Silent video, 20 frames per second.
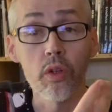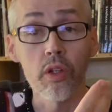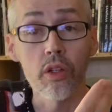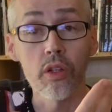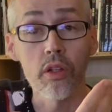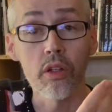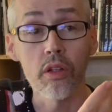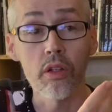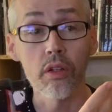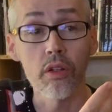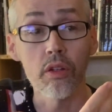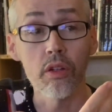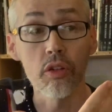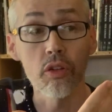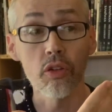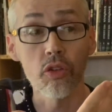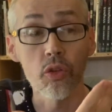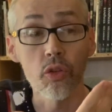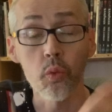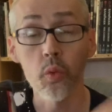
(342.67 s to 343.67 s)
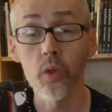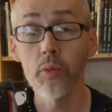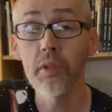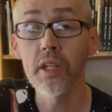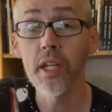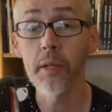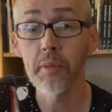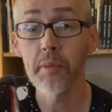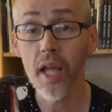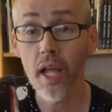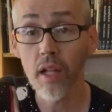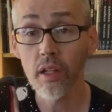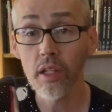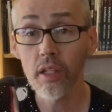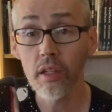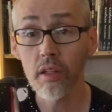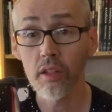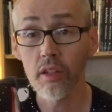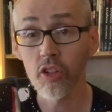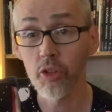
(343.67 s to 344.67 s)
There's a woman named Ellie,
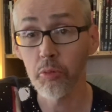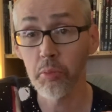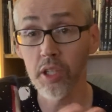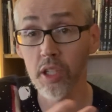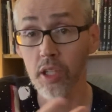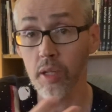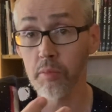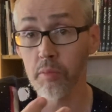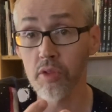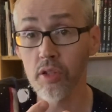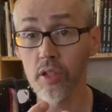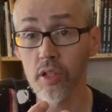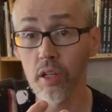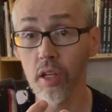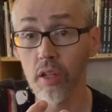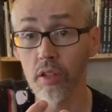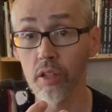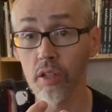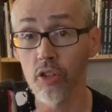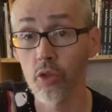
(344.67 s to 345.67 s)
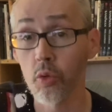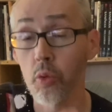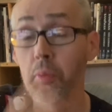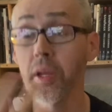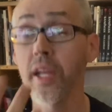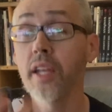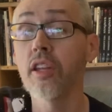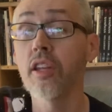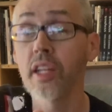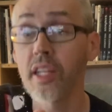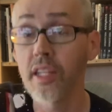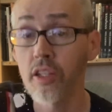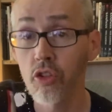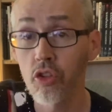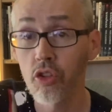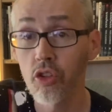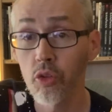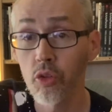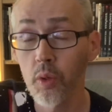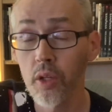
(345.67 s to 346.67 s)
and this becomes his romantic
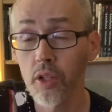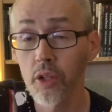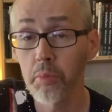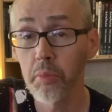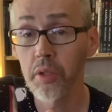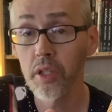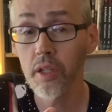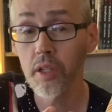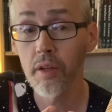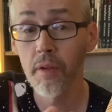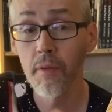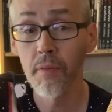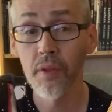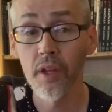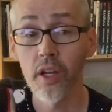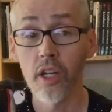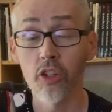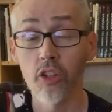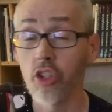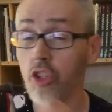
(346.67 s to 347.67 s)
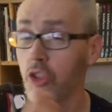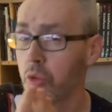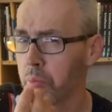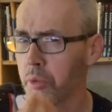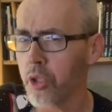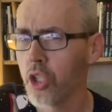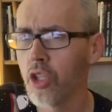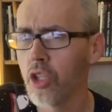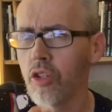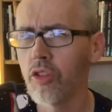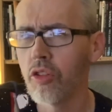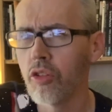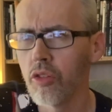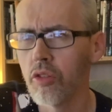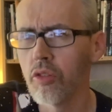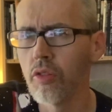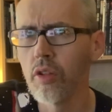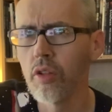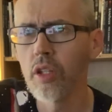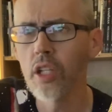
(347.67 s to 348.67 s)
interest throughout the book. She's a pretty good
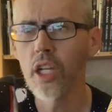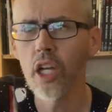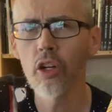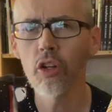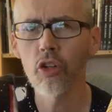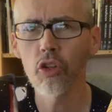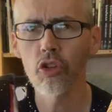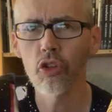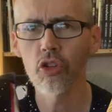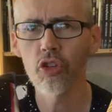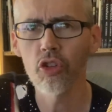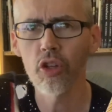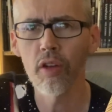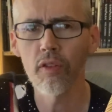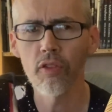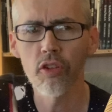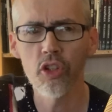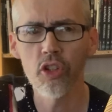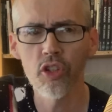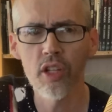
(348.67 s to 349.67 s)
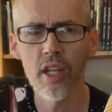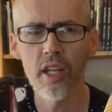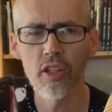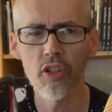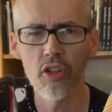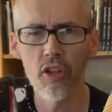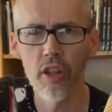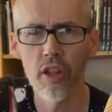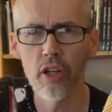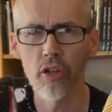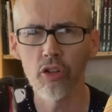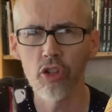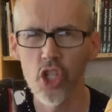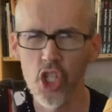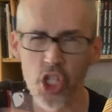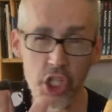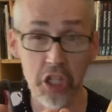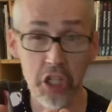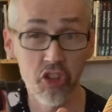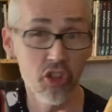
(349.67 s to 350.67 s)
character herself. She's not there
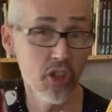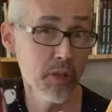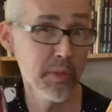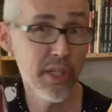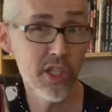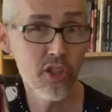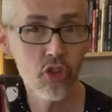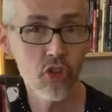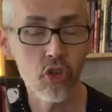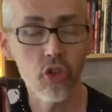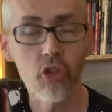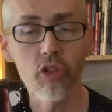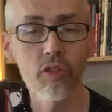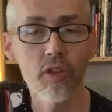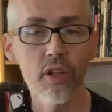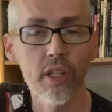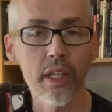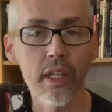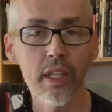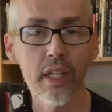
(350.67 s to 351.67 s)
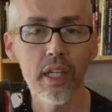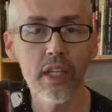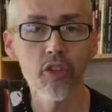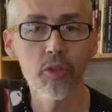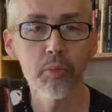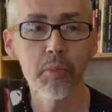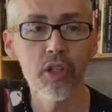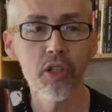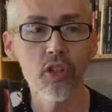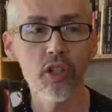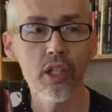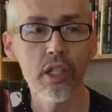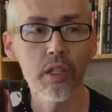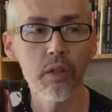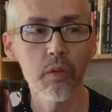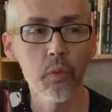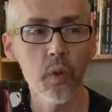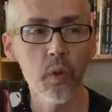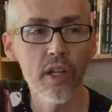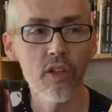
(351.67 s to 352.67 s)
just to be his girlfriend, I guess, but she
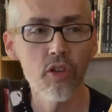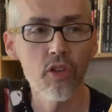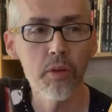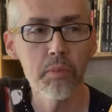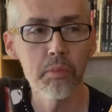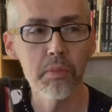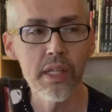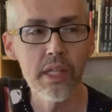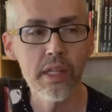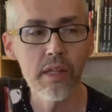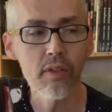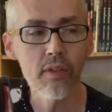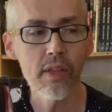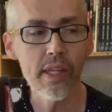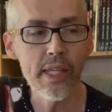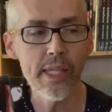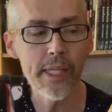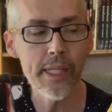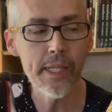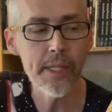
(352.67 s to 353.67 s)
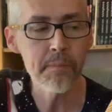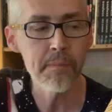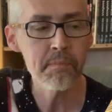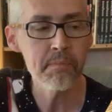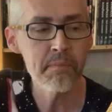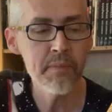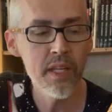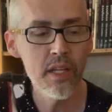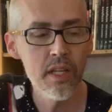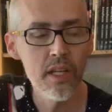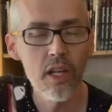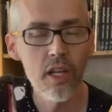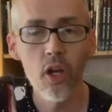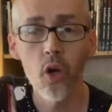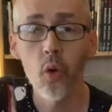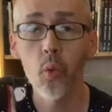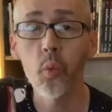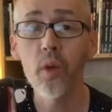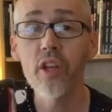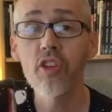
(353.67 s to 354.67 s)
winds up being the
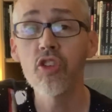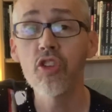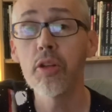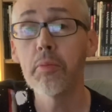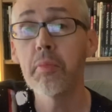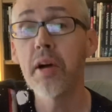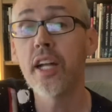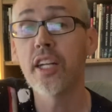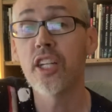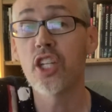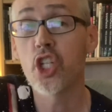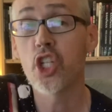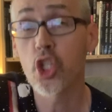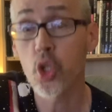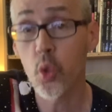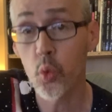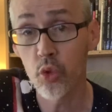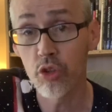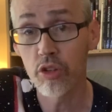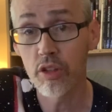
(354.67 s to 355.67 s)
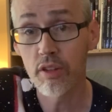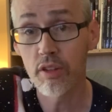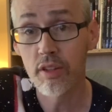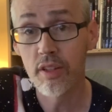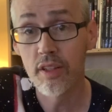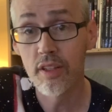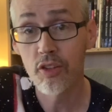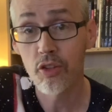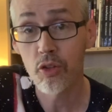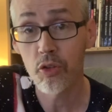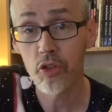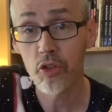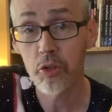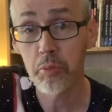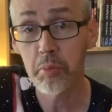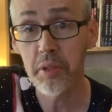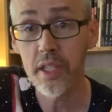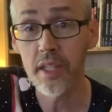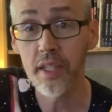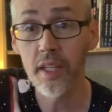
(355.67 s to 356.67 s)
wisdom on his shoulder, so to
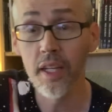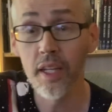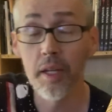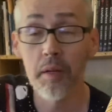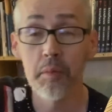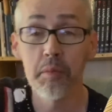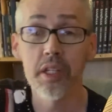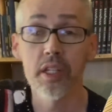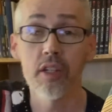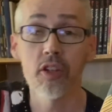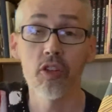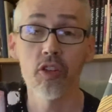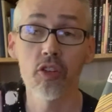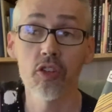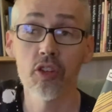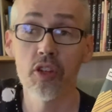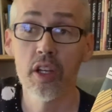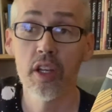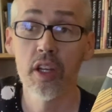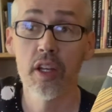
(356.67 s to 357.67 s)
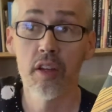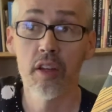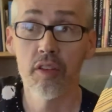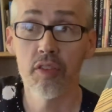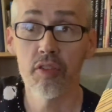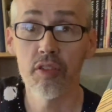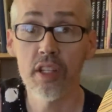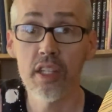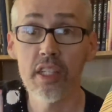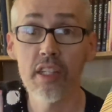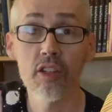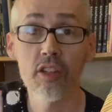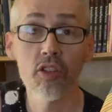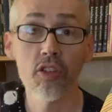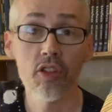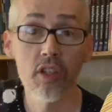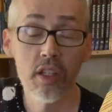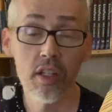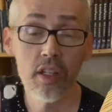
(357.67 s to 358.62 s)
speak, because Finn is,